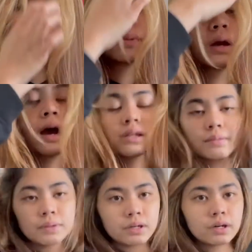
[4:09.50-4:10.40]
it has a
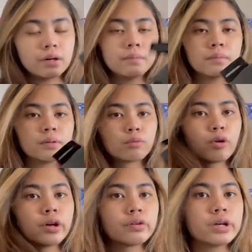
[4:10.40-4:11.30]
bigger
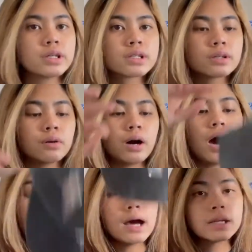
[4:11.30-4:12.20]
embroidery so
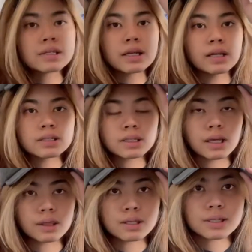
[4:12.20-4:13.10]
I decided to
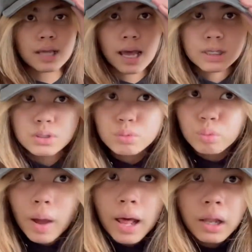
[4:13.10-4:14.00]
get this as
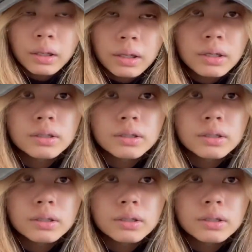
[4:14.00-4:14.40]
well